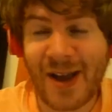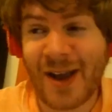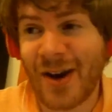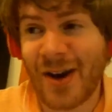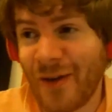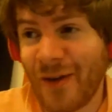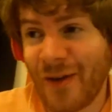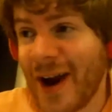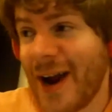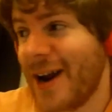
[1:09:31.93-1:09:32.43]
like
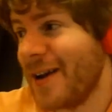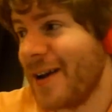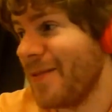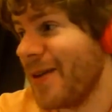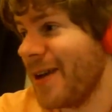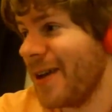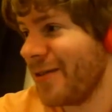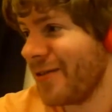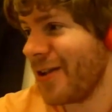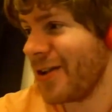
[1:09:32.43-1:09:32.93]
charming
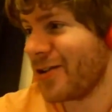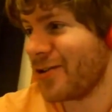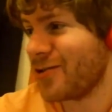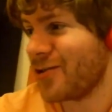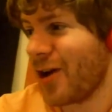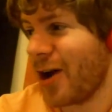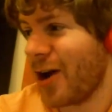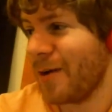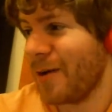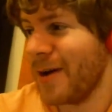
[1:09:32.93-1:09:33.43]
and great.
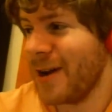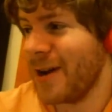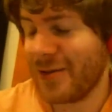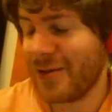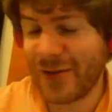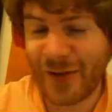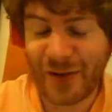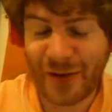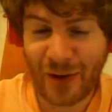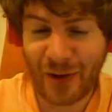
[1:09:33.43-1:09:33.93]
I'm like, it's not
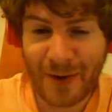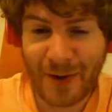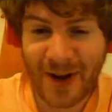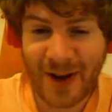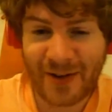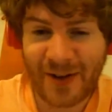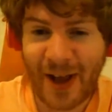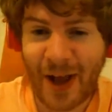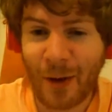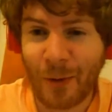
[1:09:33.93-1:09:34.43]
charming,
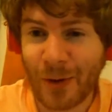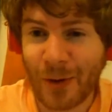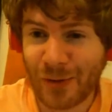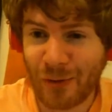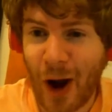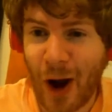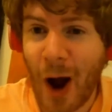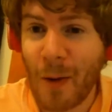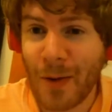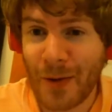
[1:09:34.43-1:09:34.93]
it's disturbing
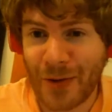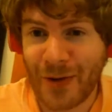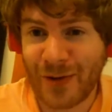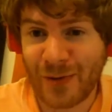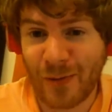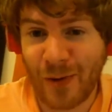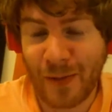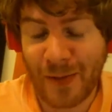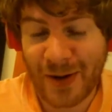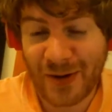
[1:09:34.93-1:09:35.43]
as hell. What's
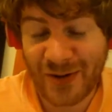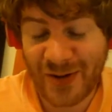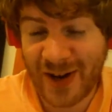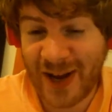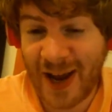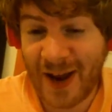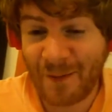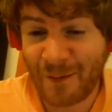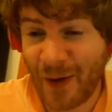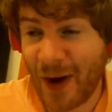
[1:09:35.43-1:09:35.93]
wrong with this
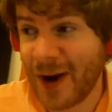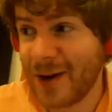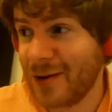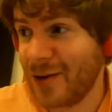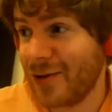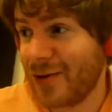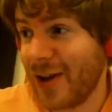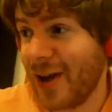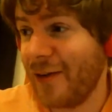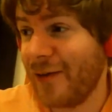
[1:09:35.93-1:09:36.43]
woman? She
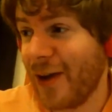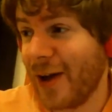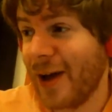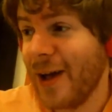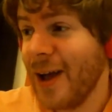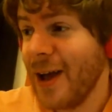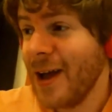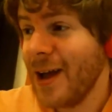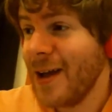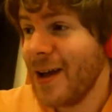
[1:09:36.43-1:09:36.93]
can't find
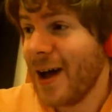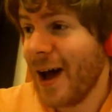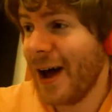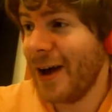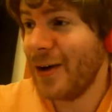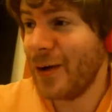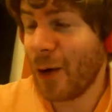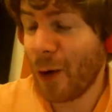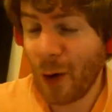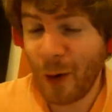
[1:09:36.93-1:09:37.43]
herself
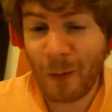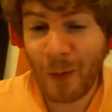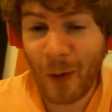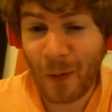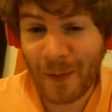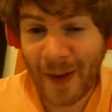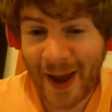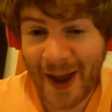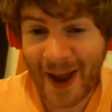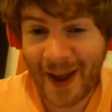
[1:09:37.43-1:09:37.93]
a
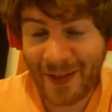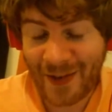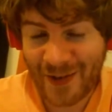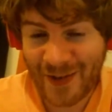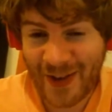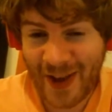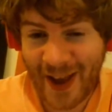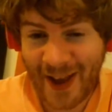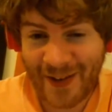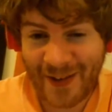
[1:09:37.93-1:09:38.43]
normal
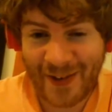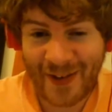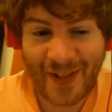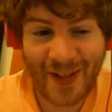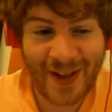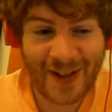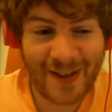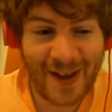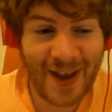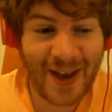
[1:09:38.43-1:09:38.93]
man. She
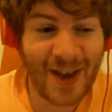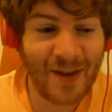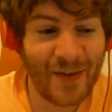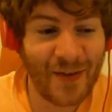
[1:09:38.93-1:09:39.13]
has to like